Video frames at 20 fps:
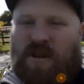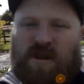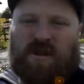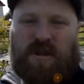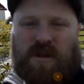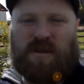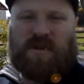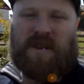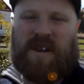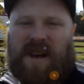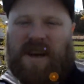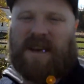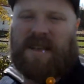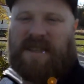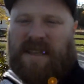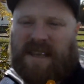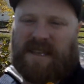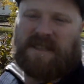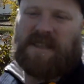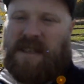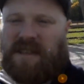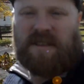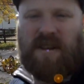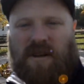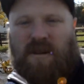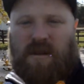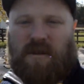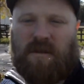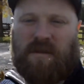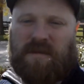So the contest is
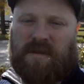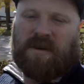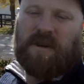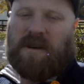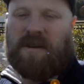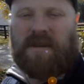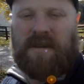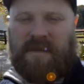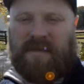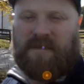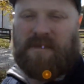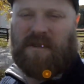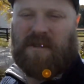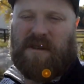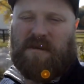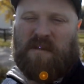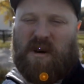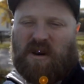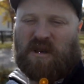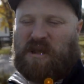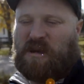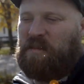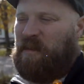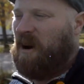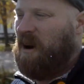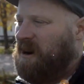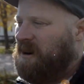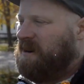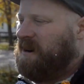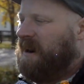over for the most
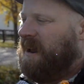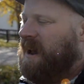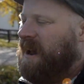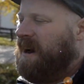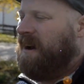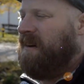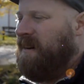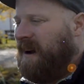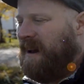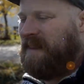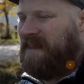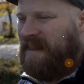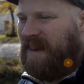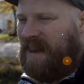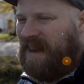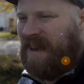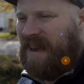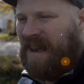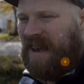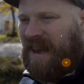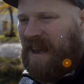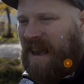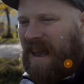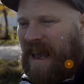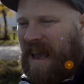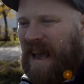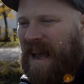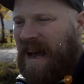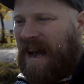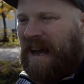part now, I think.
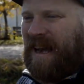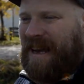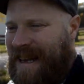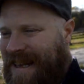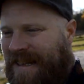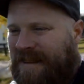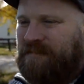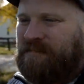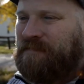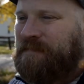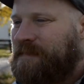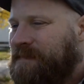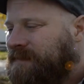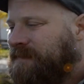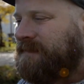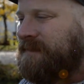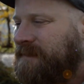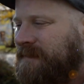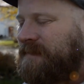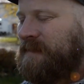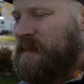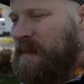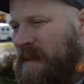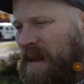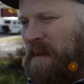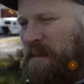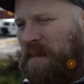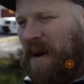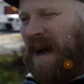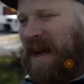
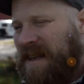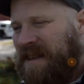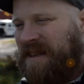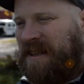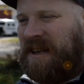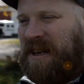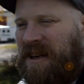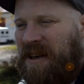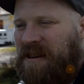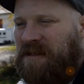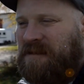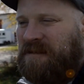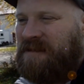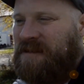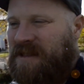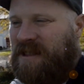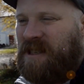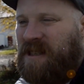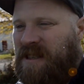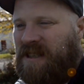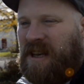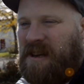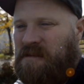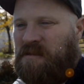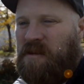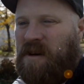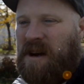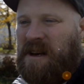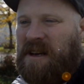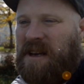But you know, since I
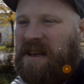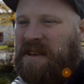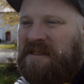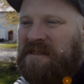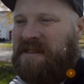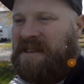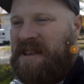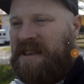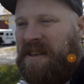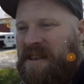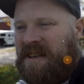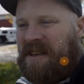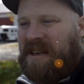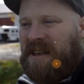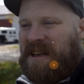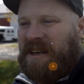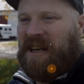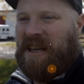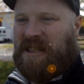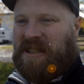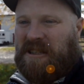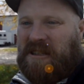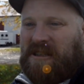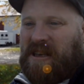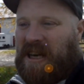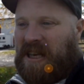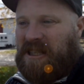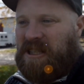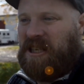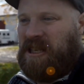won,
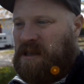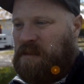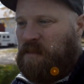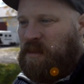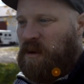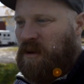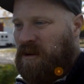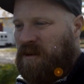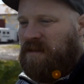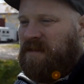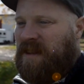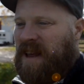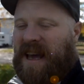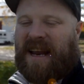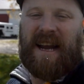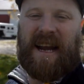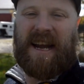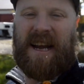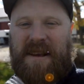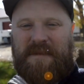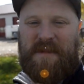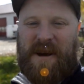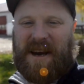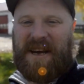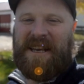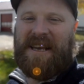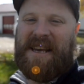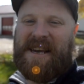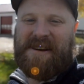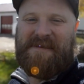I just proved that
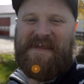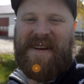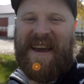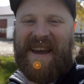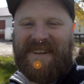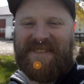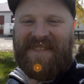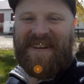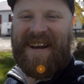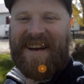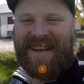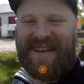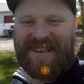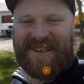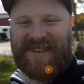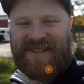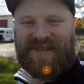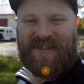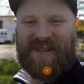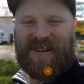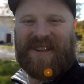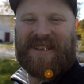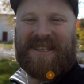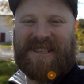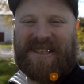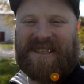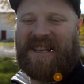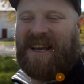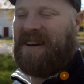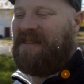anybody can make videos for this
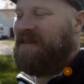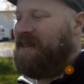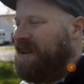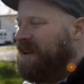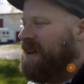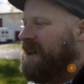stuff,